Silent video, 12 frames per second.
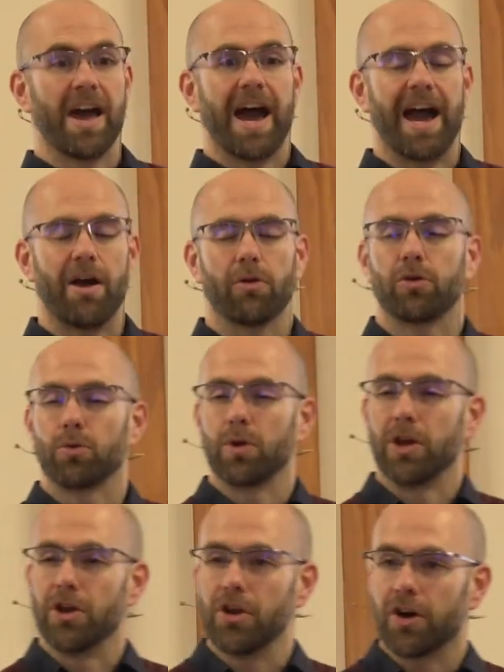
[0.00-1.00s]
how could
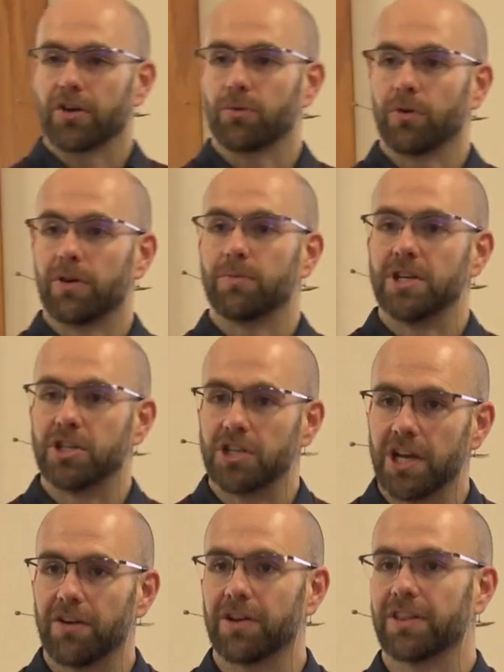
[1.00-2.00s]
we not want to be
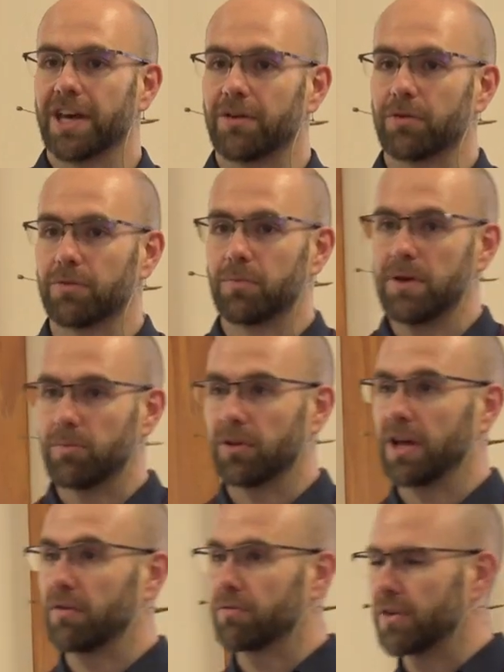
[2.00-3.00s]
sharing that with
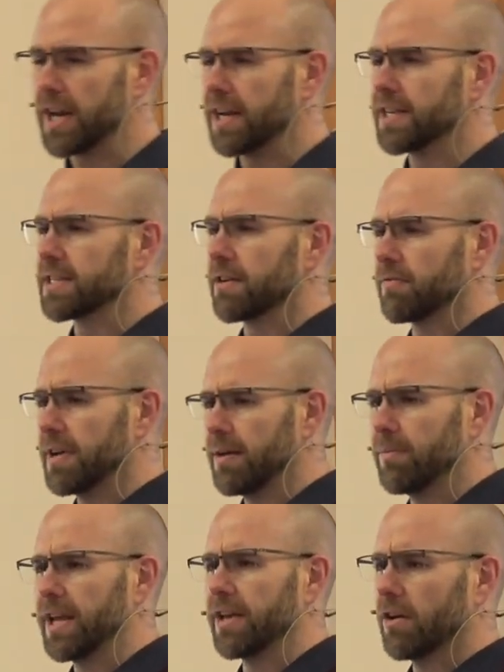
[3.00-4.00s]
people, our friends, our
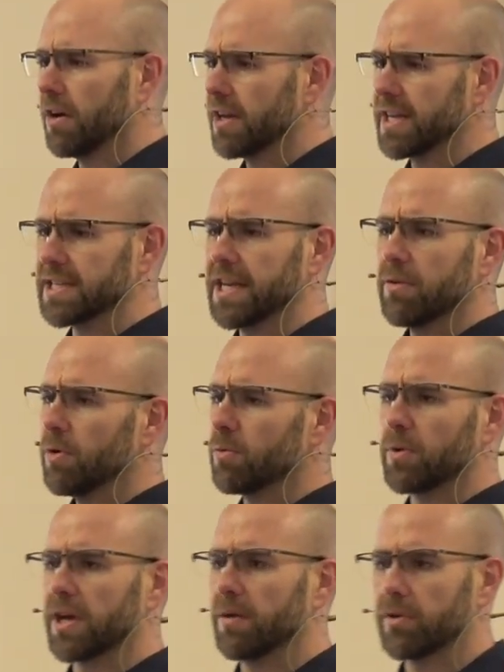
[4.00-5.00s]
family, colleagues, anyone
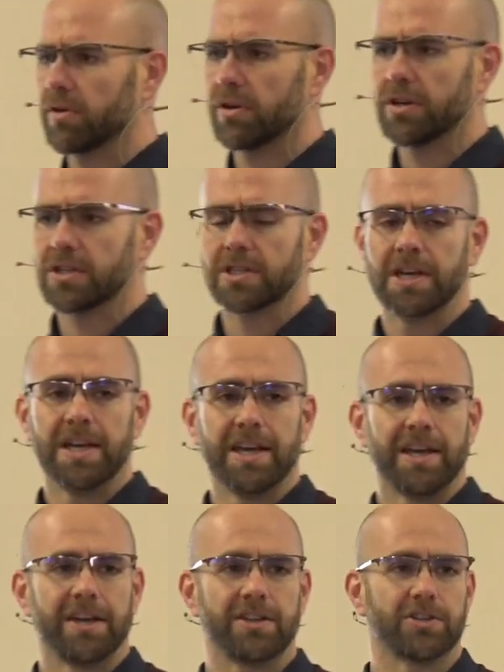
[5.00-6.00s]
we come across
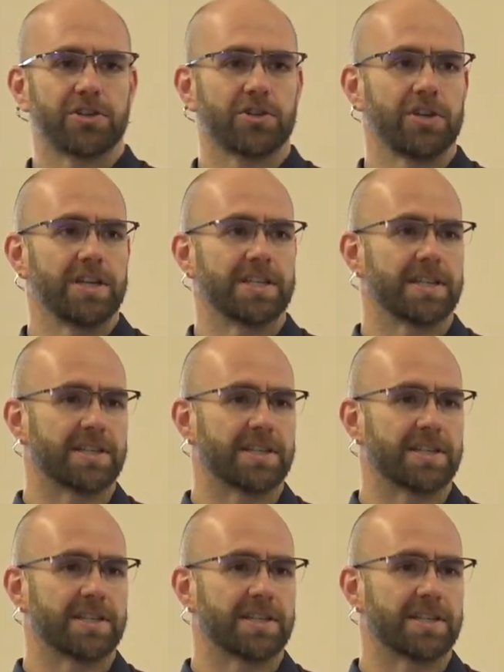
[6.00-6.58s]
in the streets?